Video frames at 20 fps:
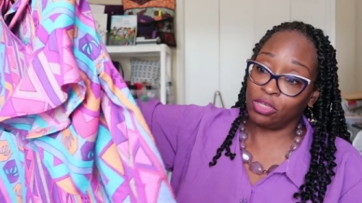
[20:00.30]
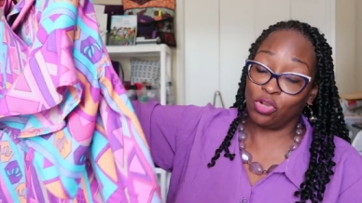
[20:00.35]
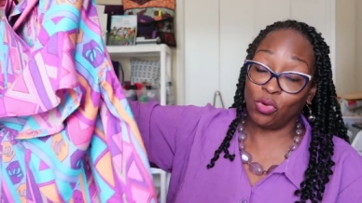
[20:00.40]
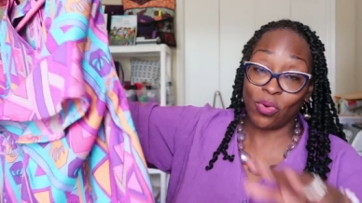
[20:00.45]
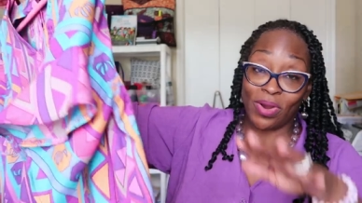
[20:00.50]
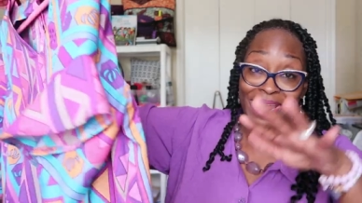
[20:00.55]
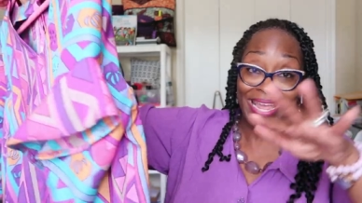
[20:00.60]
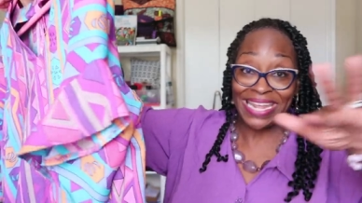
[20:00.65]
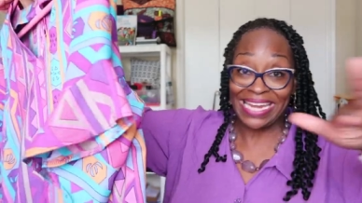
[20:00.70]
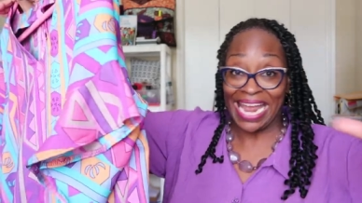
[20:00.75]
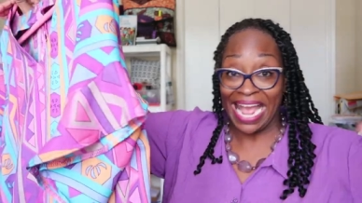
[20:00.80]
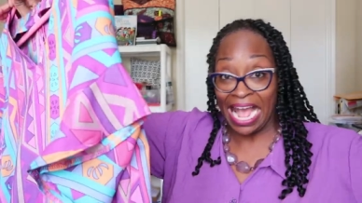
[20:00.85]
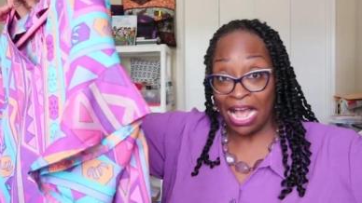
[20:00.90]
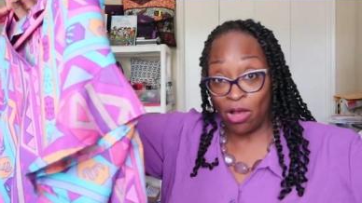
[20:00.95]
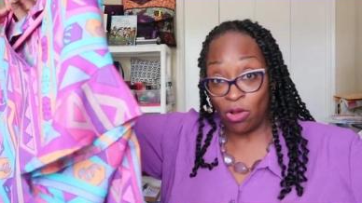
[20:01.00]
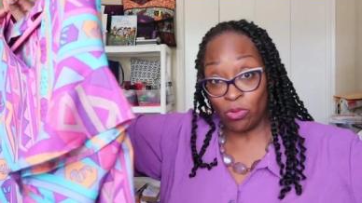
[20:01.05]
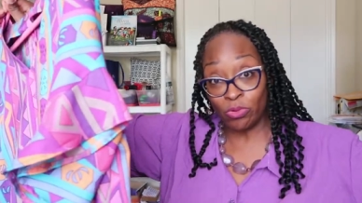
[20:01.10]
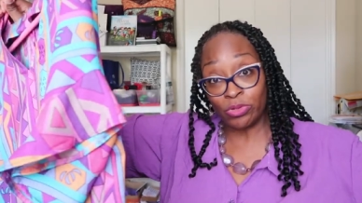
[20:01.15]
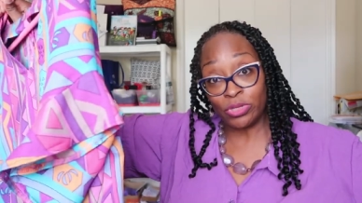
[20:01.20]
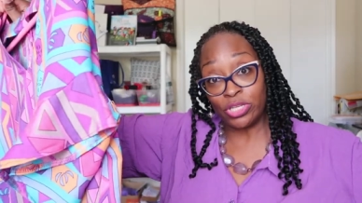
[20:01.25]
grade
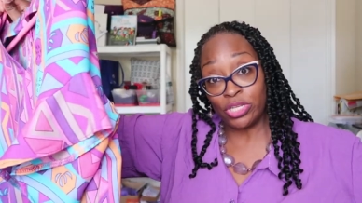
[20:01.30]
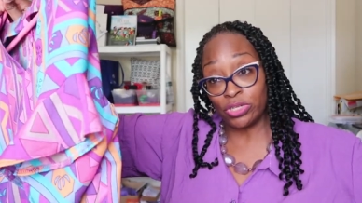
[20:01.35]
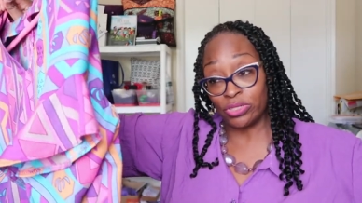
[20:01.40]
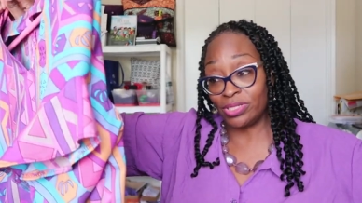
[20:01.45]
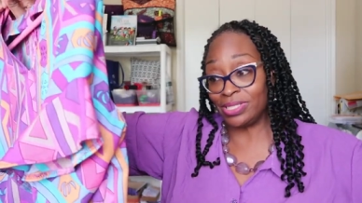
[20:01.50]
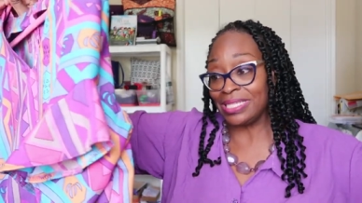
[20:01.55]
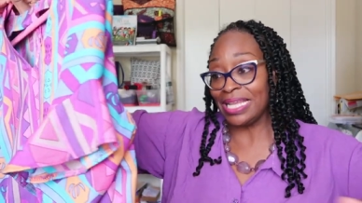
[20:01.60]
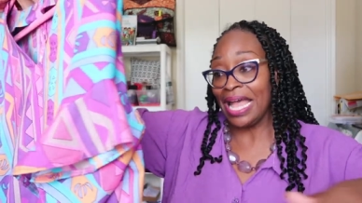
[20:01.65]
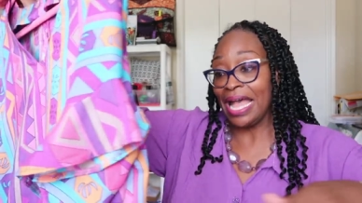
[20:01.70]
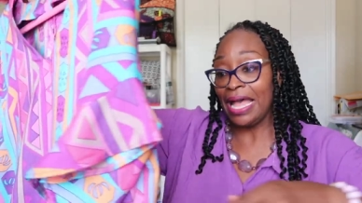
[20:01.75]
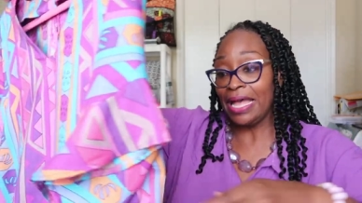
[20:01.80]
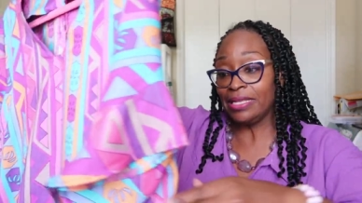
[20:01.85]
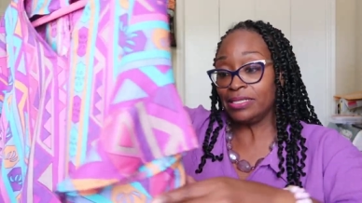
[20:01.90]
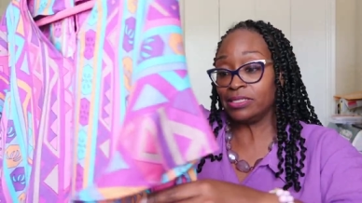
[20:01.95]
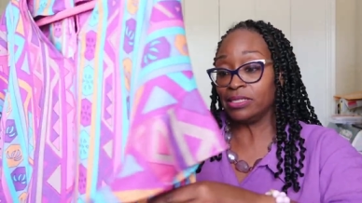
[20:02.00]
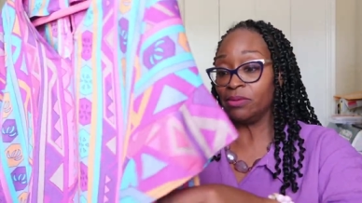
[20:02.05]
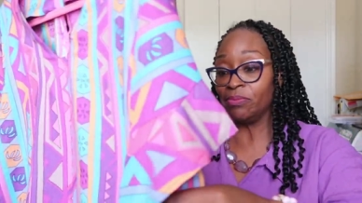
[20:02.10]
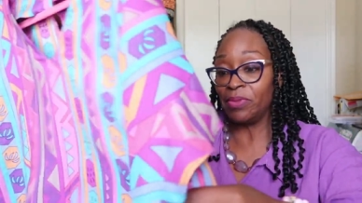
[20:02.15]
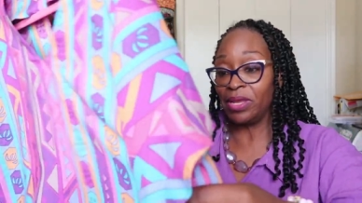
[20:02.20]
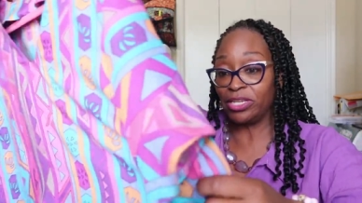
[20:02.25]
out your
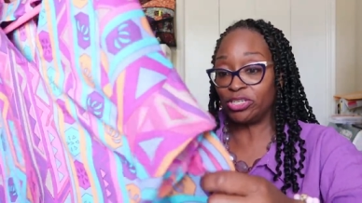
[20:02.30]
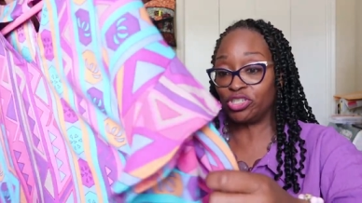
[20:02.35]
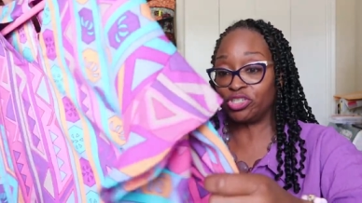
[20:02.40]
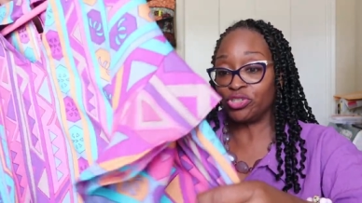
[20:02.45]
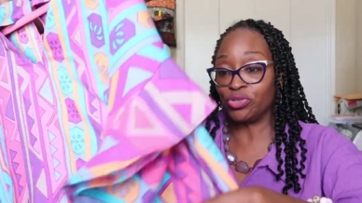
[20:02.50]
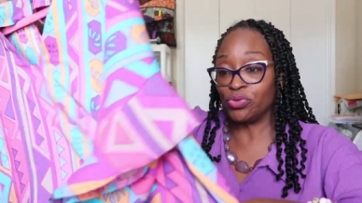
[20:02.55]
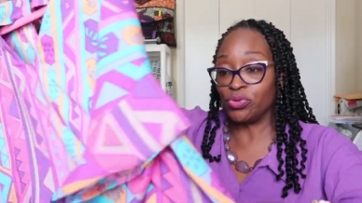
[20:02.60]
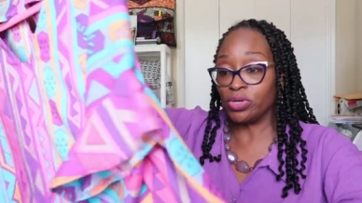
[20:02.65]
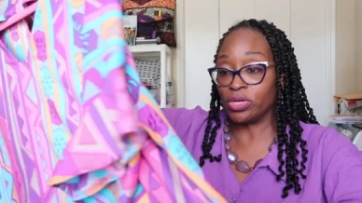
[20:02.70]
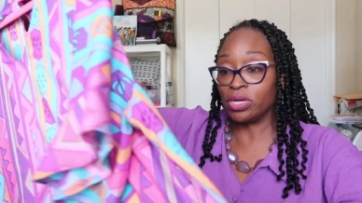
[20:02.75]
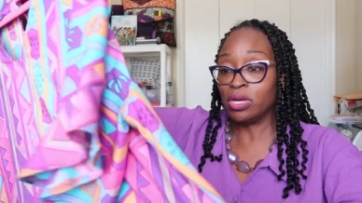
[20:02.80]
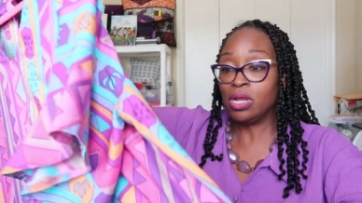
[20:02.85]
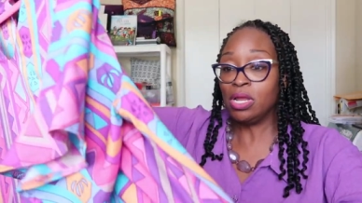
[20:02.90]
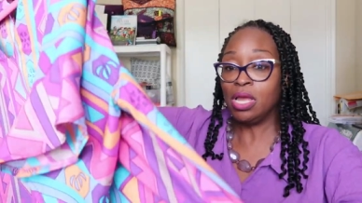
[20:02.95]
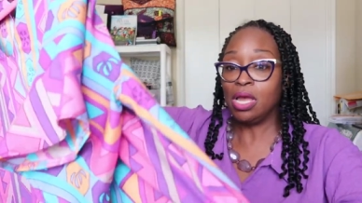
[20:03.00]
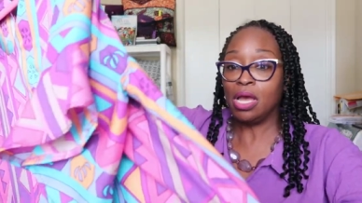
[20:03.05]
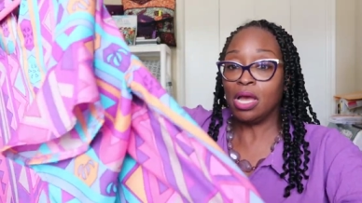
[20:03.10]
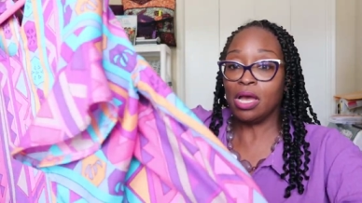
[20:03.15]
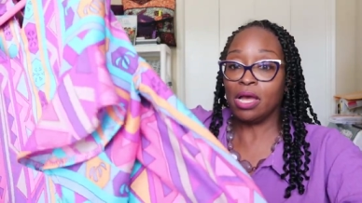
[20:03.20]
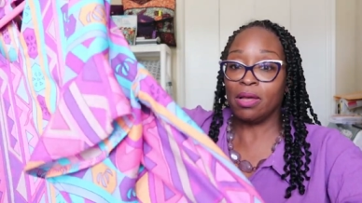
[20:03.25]
size to make sure
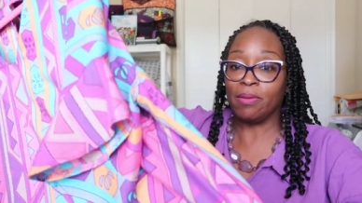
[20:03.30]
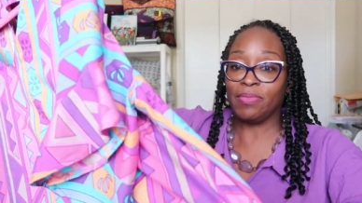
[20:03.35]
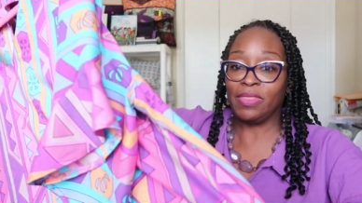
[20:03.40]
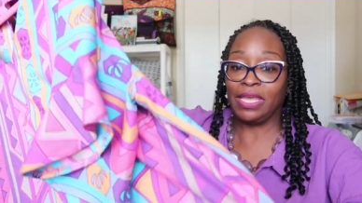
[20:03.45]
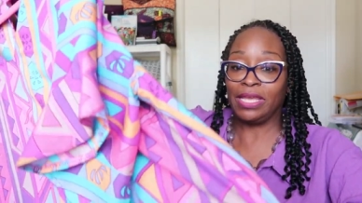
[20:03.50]
um,